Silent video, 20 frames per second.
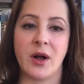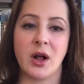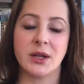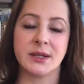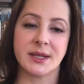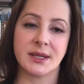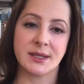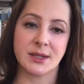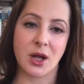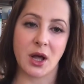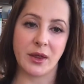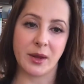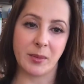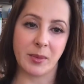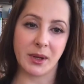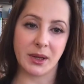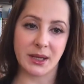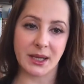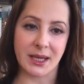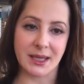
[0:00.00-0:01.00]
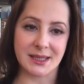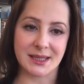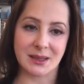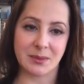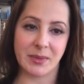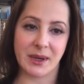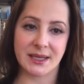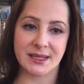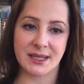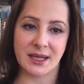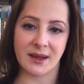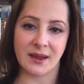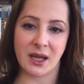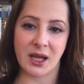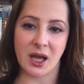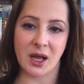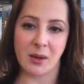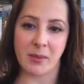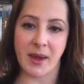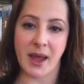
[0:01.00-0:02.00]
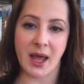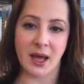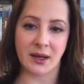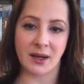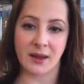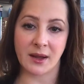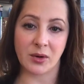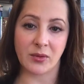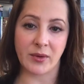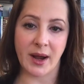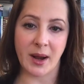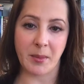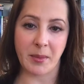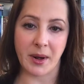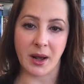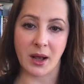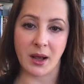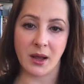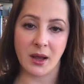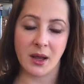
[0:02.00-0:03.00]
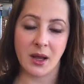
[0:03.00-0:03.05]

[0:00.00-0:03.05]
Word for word: also saw the police busting the young man and the grandpa,